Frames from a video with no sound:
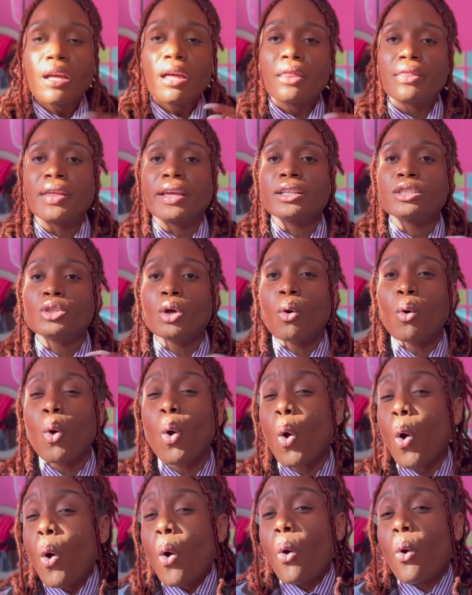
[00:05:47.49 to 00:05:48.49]
they don't
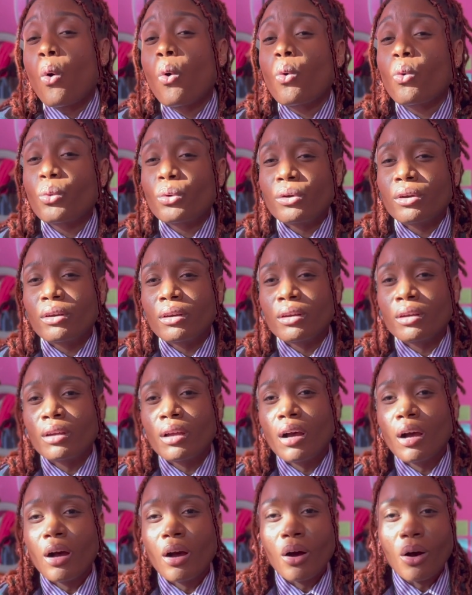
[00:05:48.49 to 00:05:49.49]
own
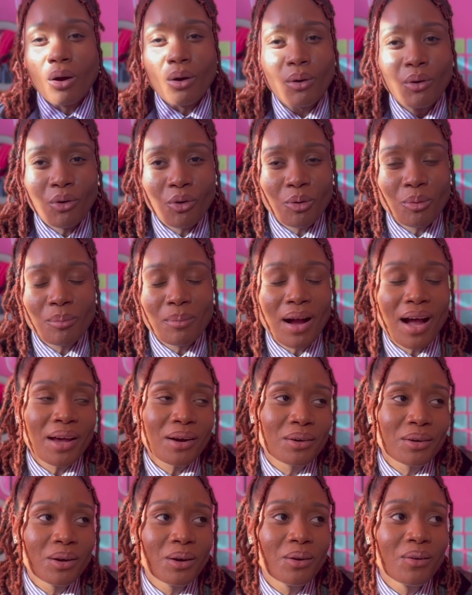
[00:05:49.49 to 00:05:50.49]
a home. I
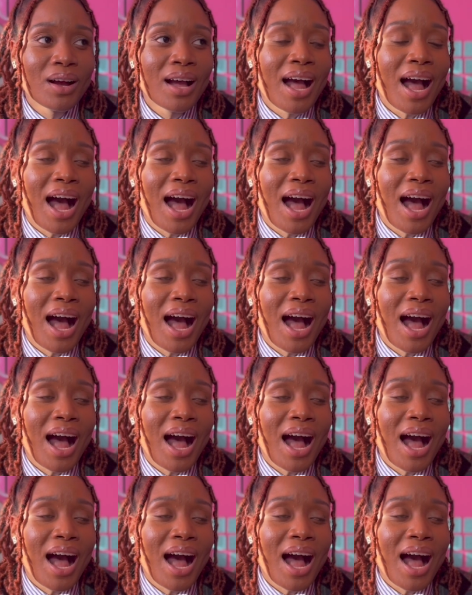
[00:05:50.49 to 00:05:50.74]
don't know.